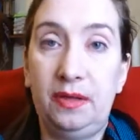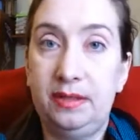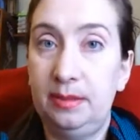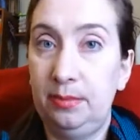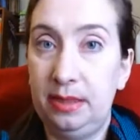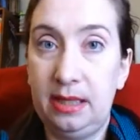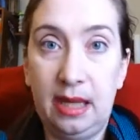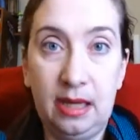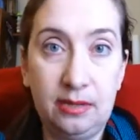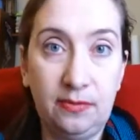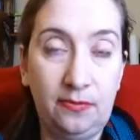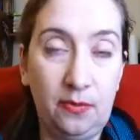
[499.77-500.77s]
They simply
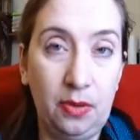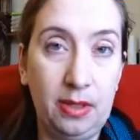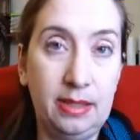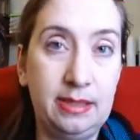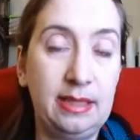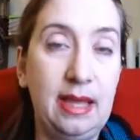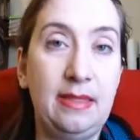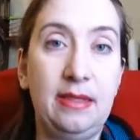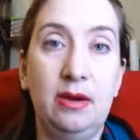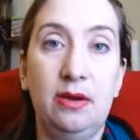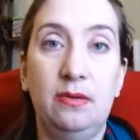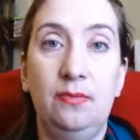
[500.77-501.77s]
can't afford it, and
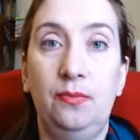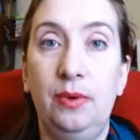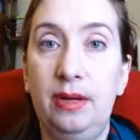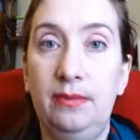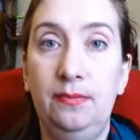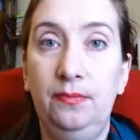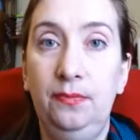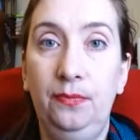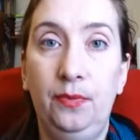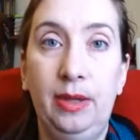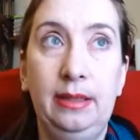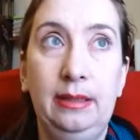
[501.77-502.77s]
what
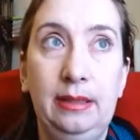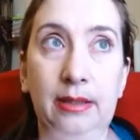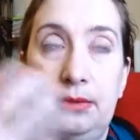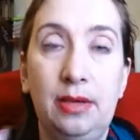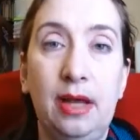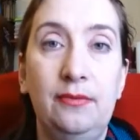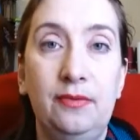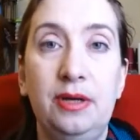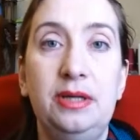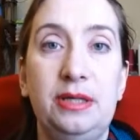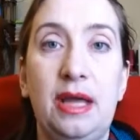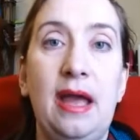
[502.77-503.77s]
little
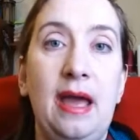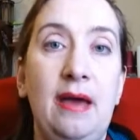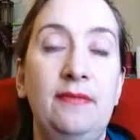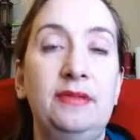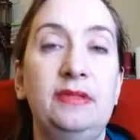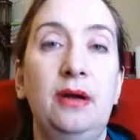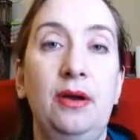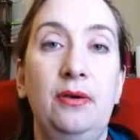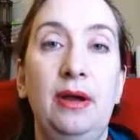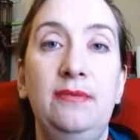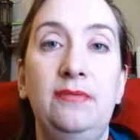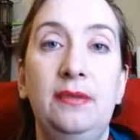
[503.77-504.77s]
coverage they have is not
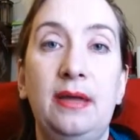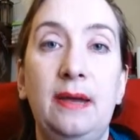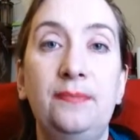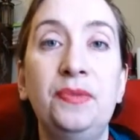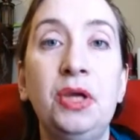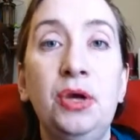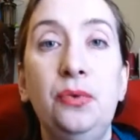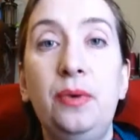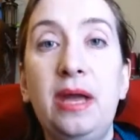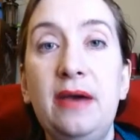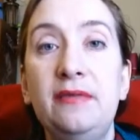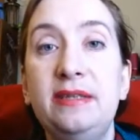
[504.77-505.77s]
great for that.
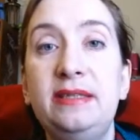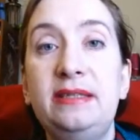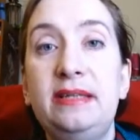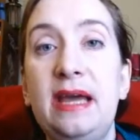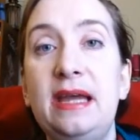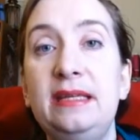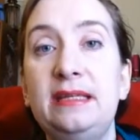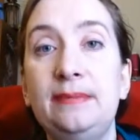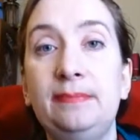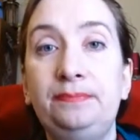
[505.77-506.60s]
We have a state